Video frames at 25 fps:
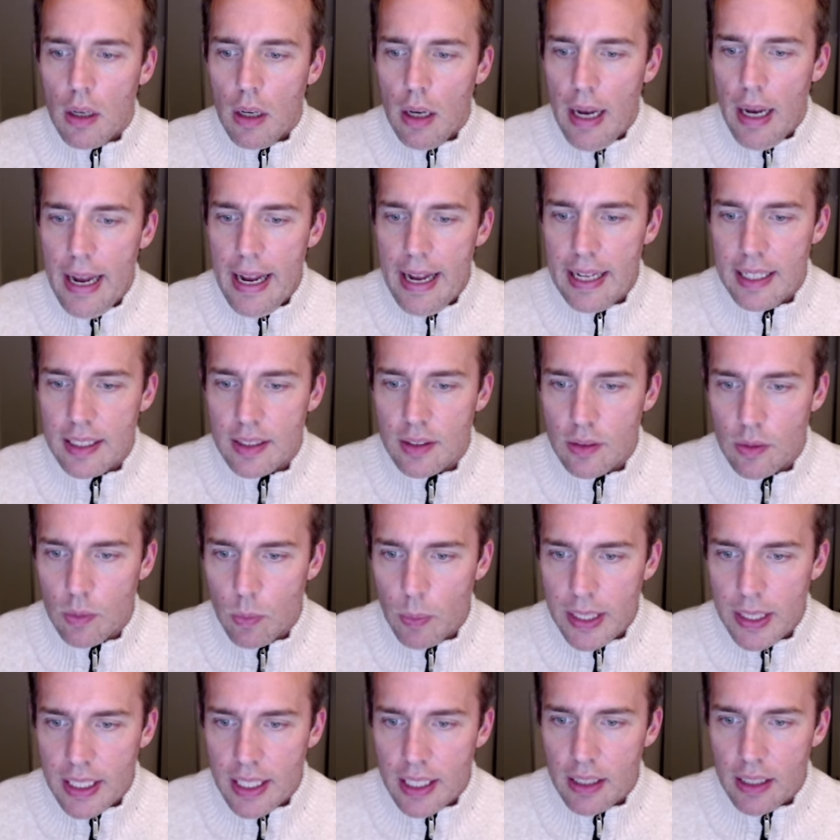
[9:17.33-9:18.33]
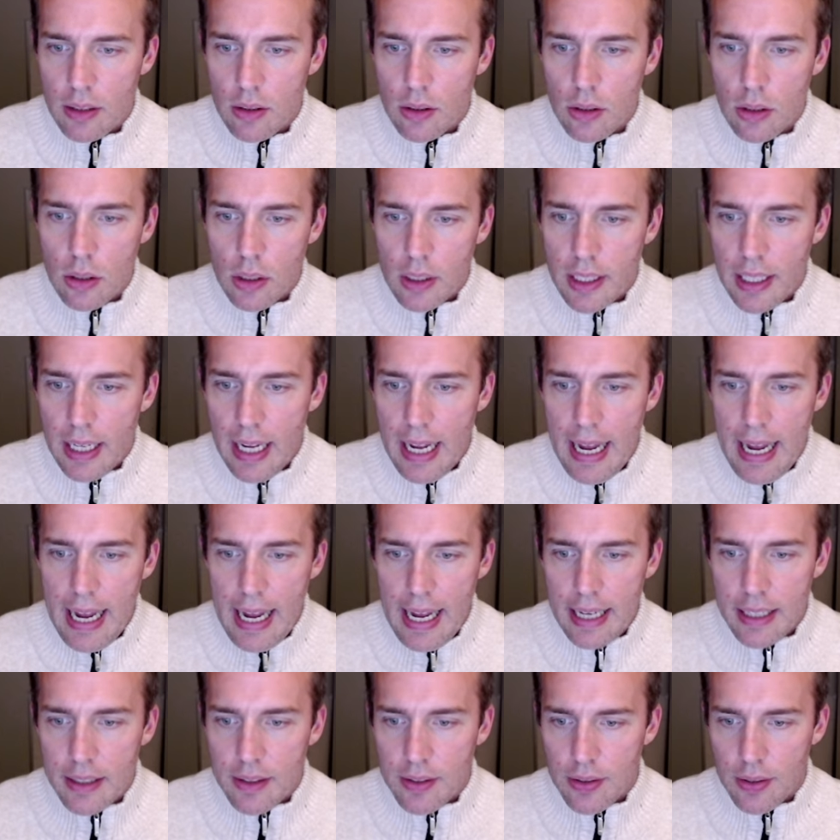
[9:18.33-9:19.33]
and we can look
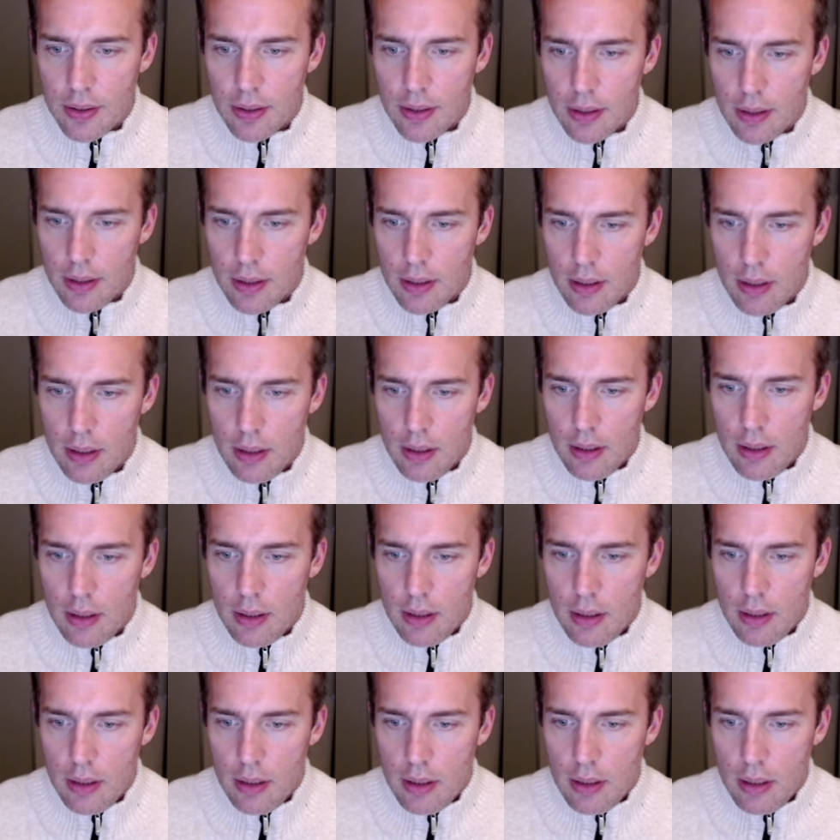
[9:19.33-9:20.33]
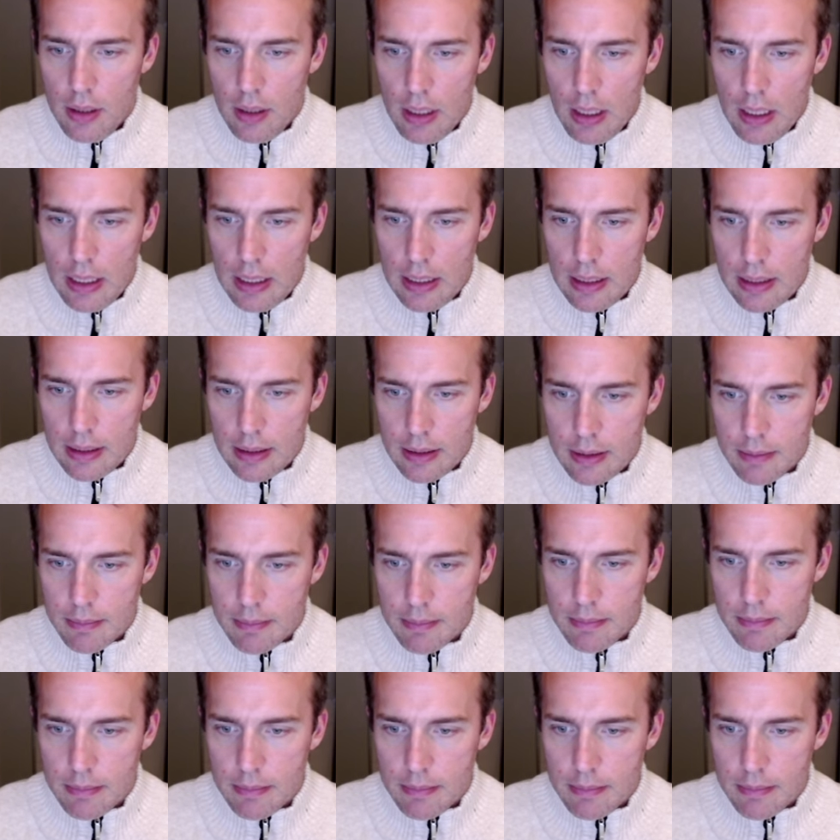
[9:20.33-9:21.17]
at a